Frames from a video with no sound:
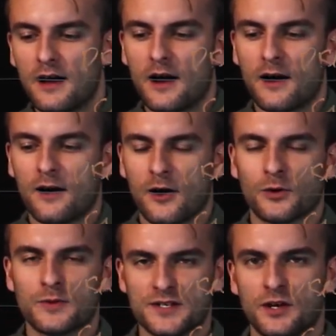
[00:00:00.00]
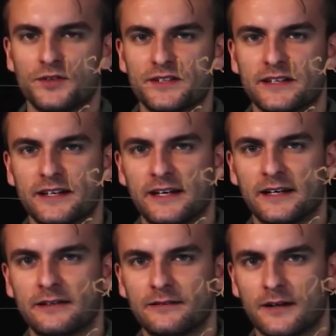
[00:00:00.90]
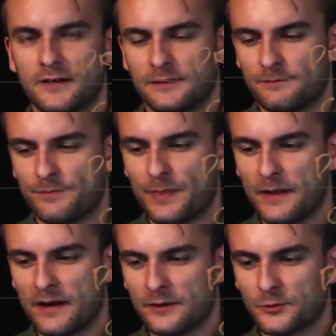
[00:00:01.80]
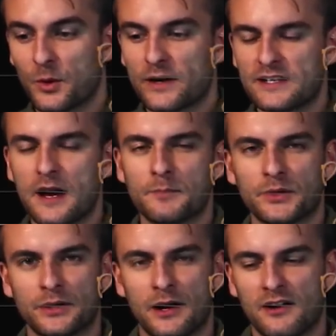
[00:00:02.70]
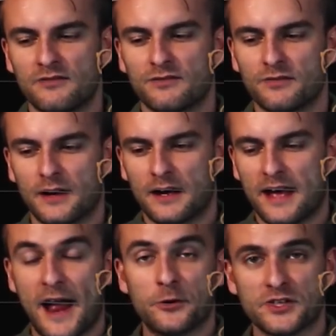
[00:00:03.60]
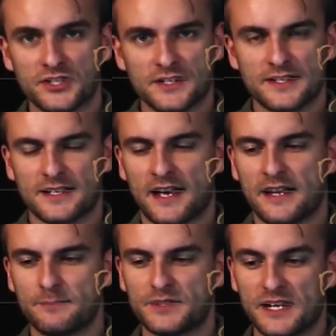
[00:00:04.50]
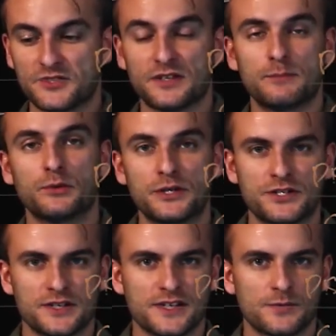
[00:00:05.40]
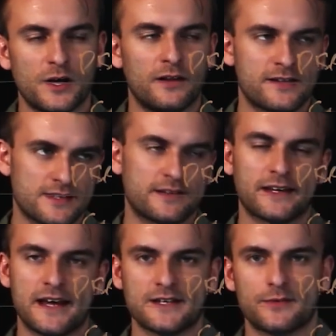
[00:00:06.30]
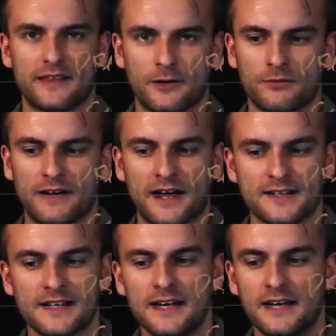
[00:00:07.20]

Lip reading: are resulting in a growing number of outages and potentially breaches as well, as in the case with Equifax.